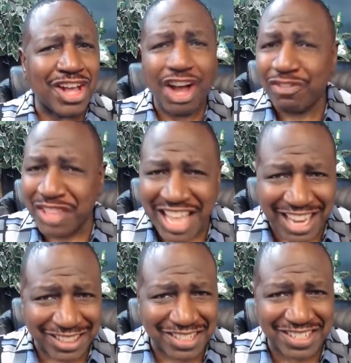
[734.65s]
of the
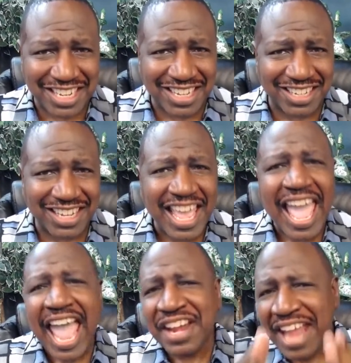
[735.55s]
Ekklesia
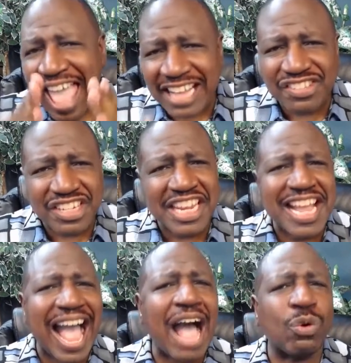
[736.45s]
and
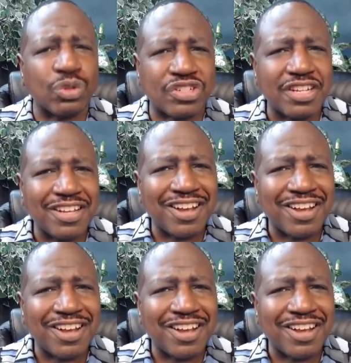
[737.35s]
exiting out